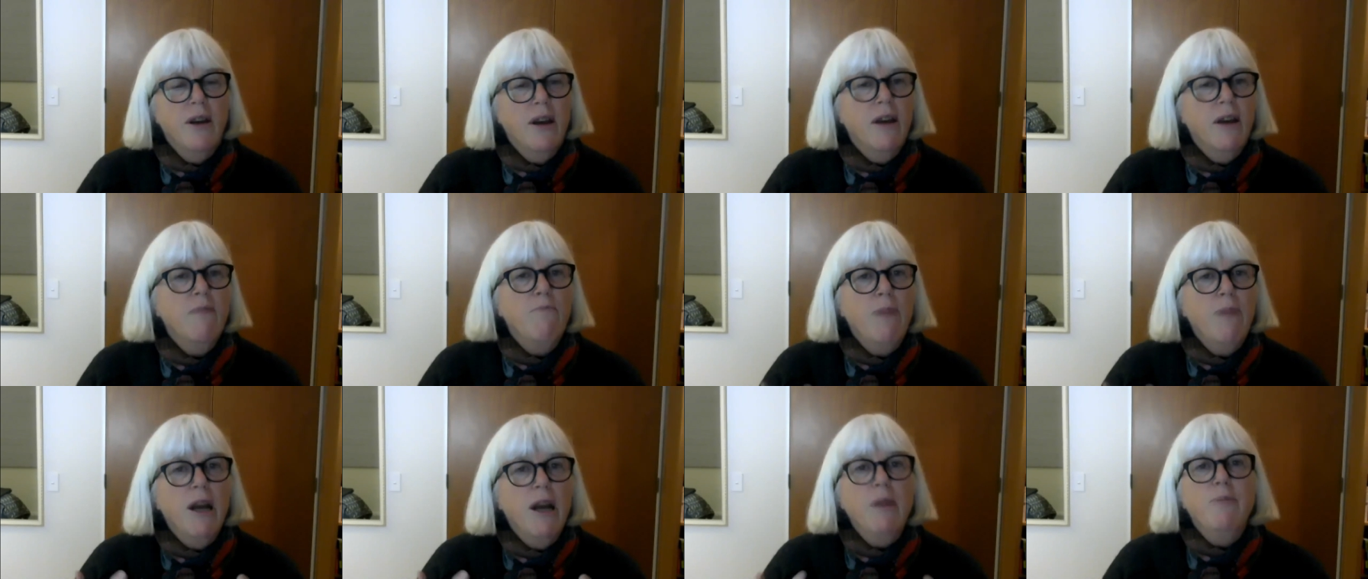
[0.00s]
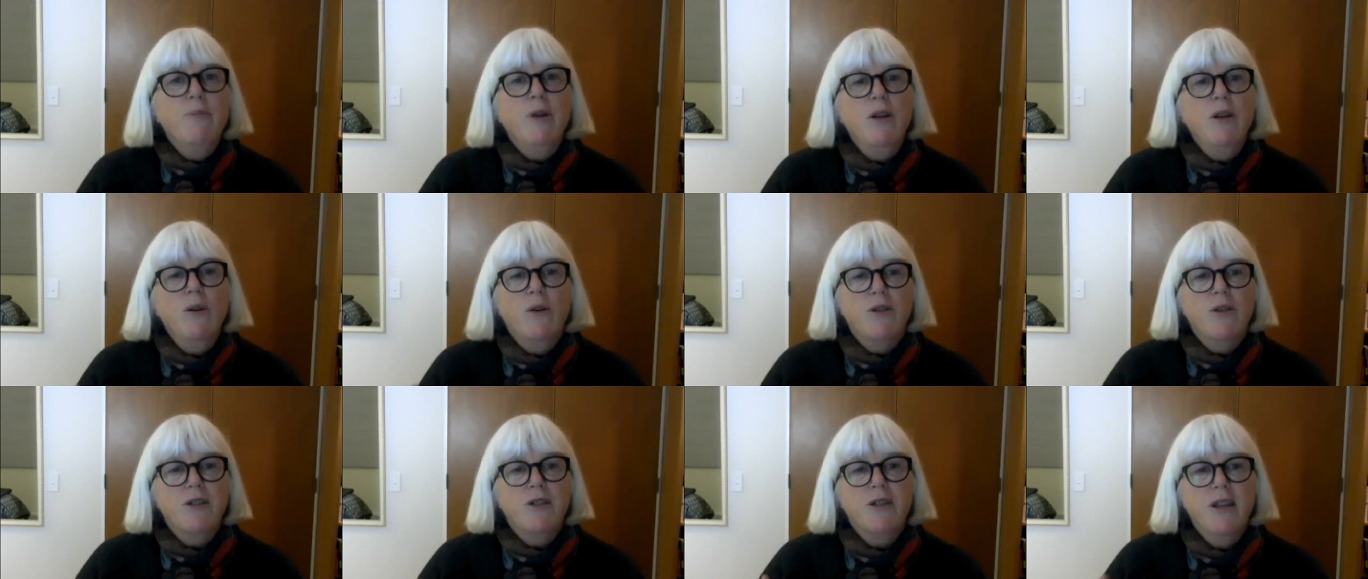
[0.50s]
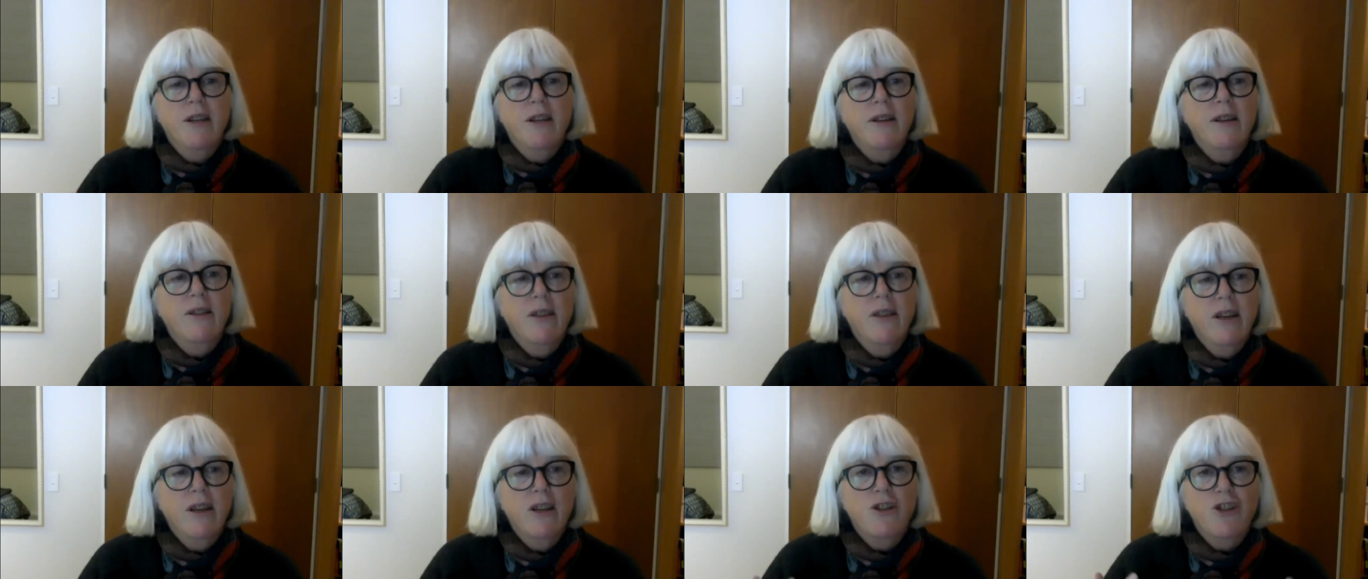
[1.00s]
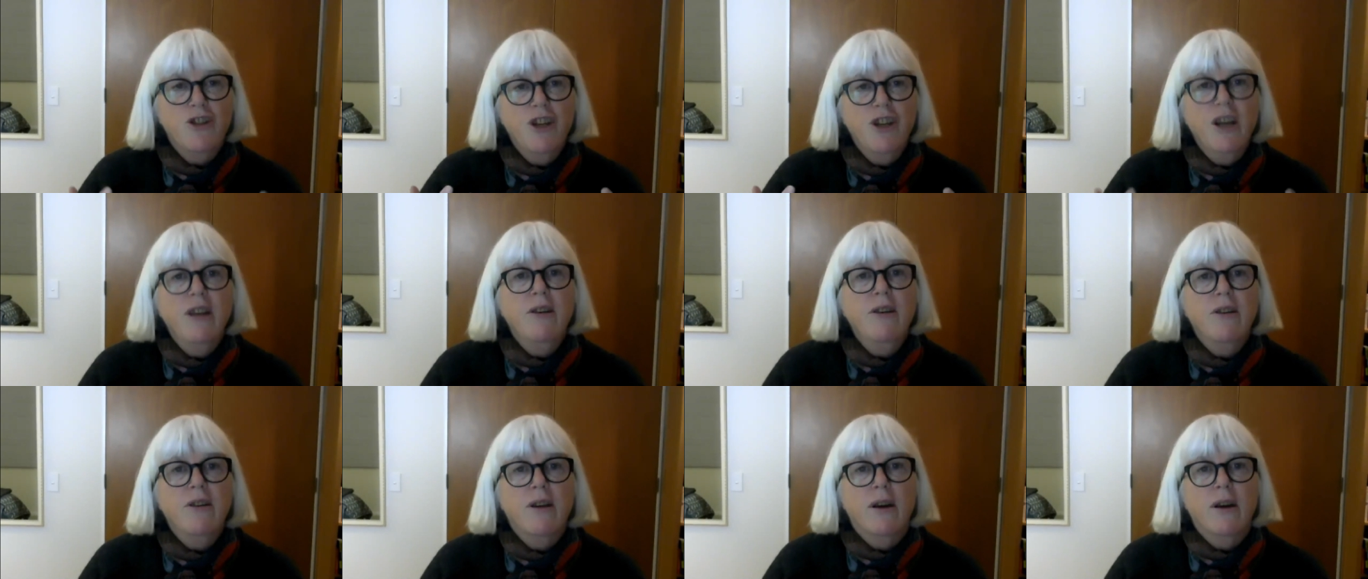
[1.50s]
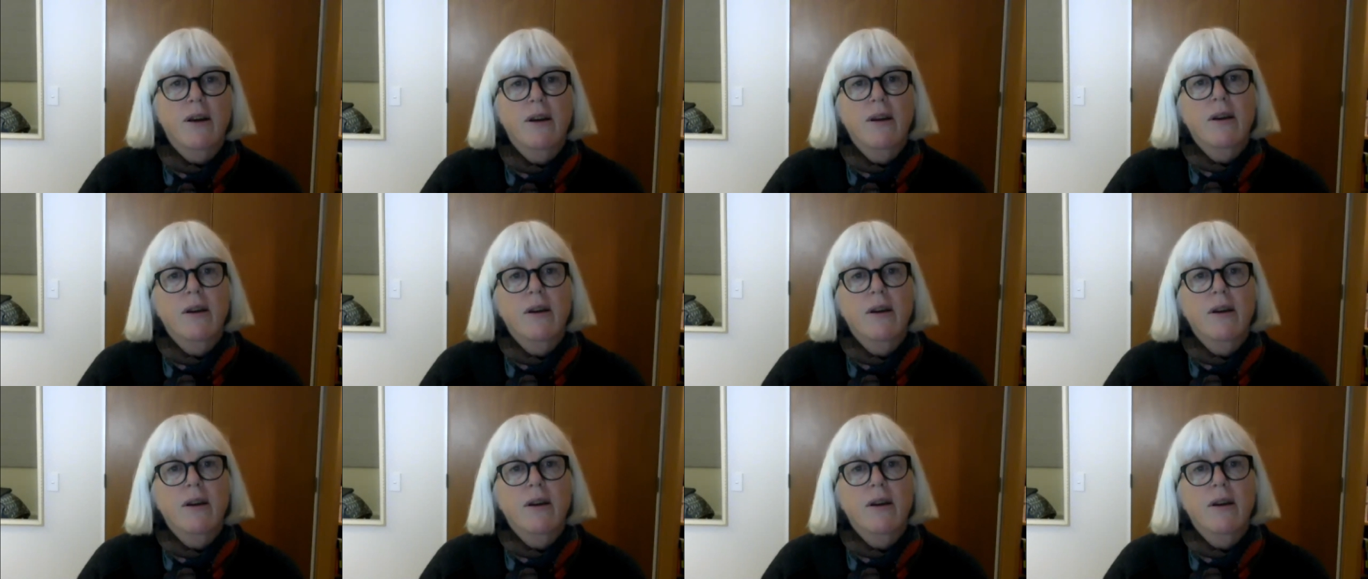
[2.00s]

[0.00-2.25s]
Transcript: and maybe not setting the agenda